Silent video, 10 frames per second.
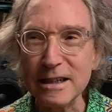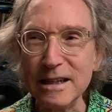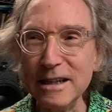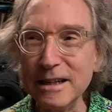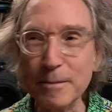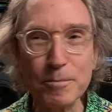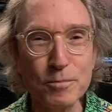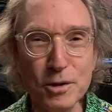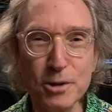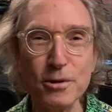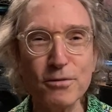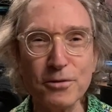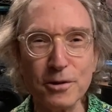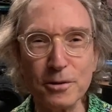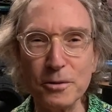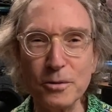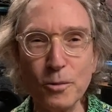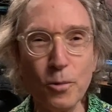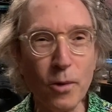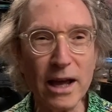in a beautiful
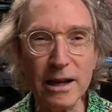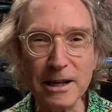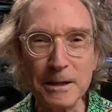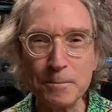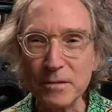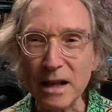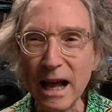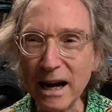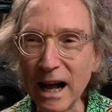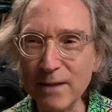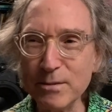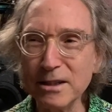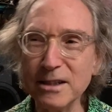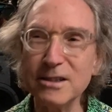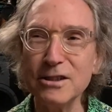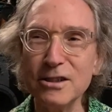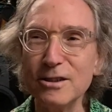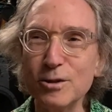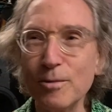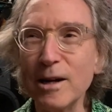way. And I've been listening to
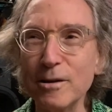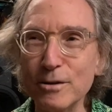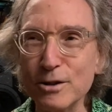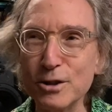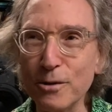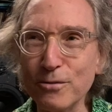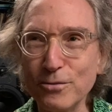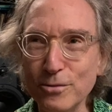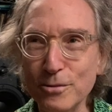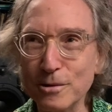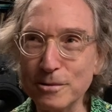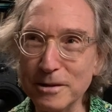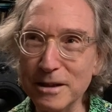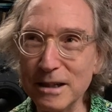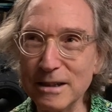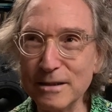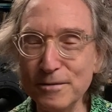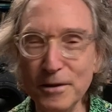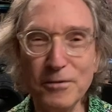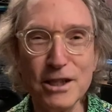this record so for
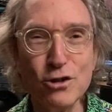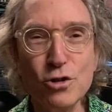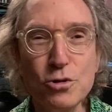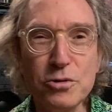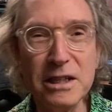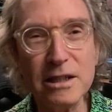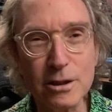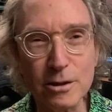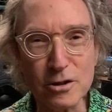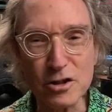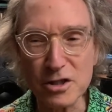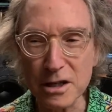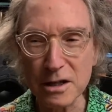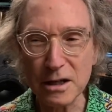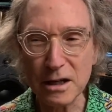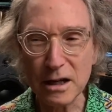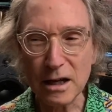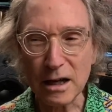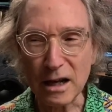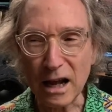52 years,
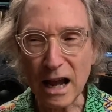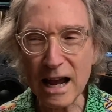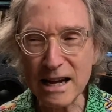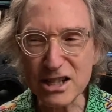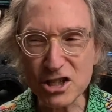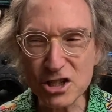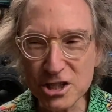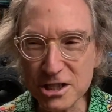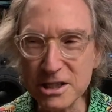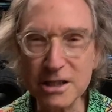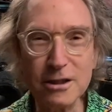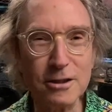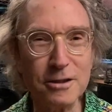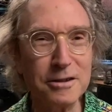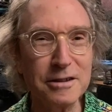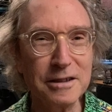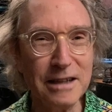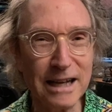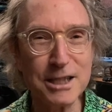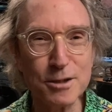and it still
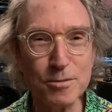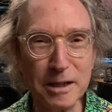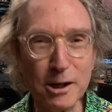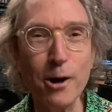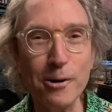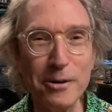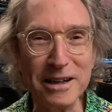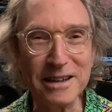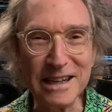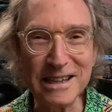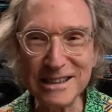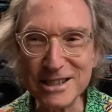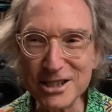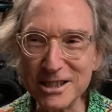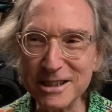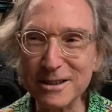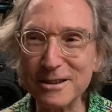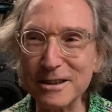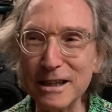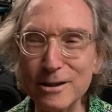gets me going. It's
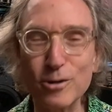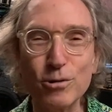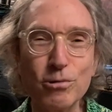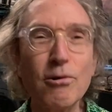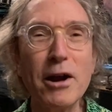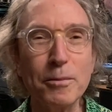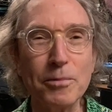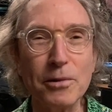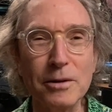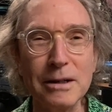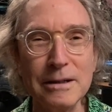still incredible.